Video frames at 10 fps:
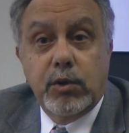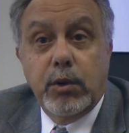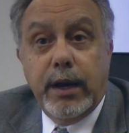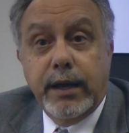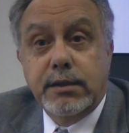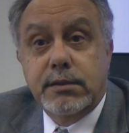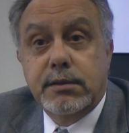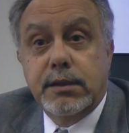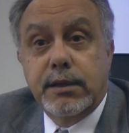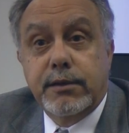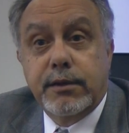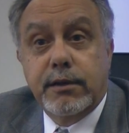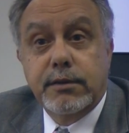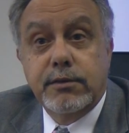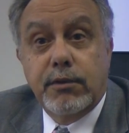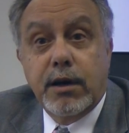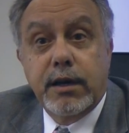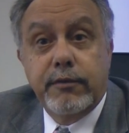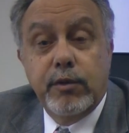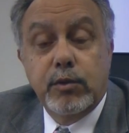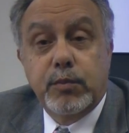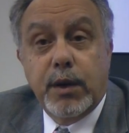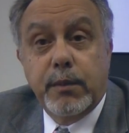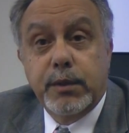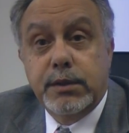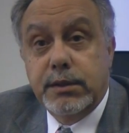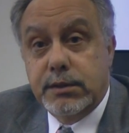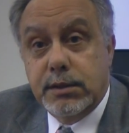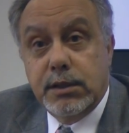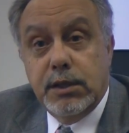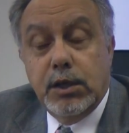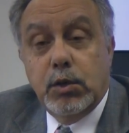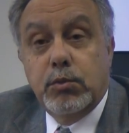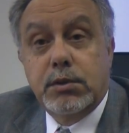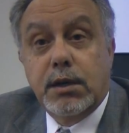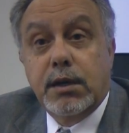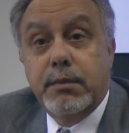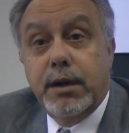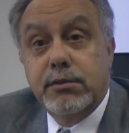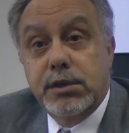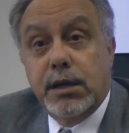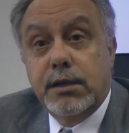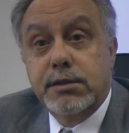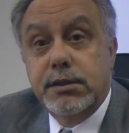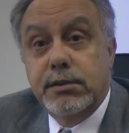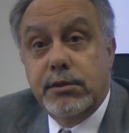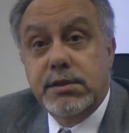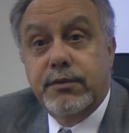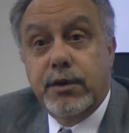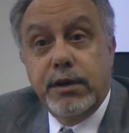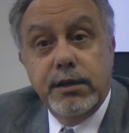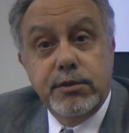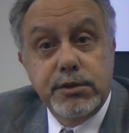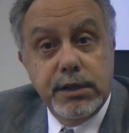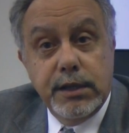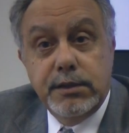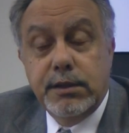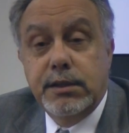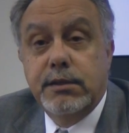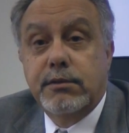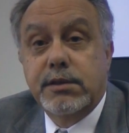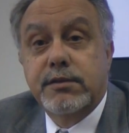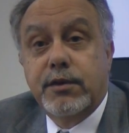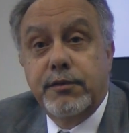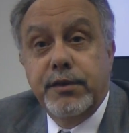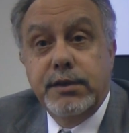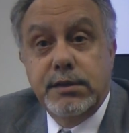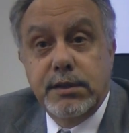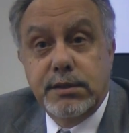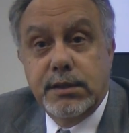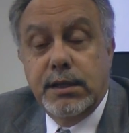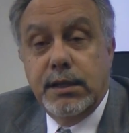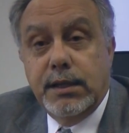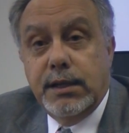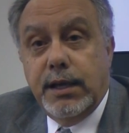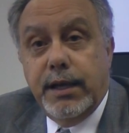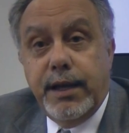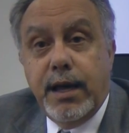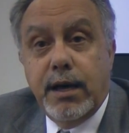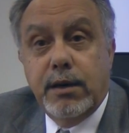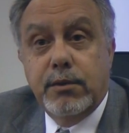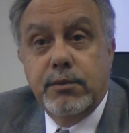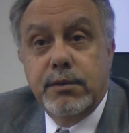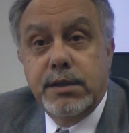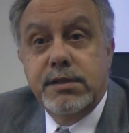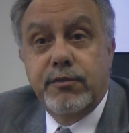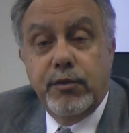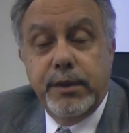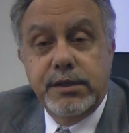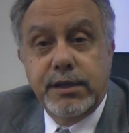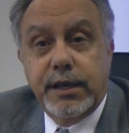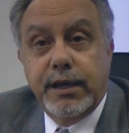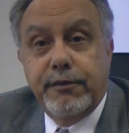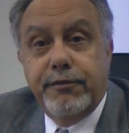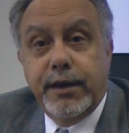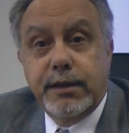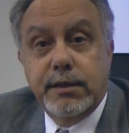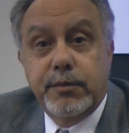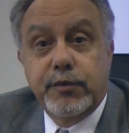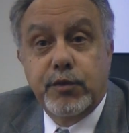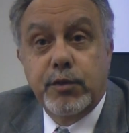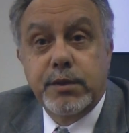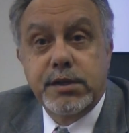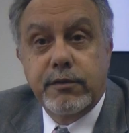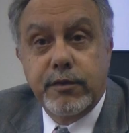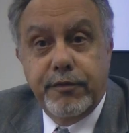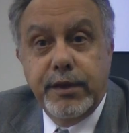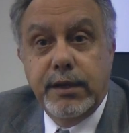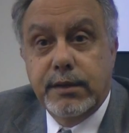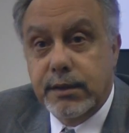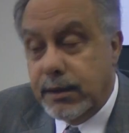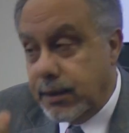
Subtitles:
we collect regarding rock and fluid properties. We'll talk about geology, reservoir heterogeneity, reservoir phases, and how this information can affect the performance of the field.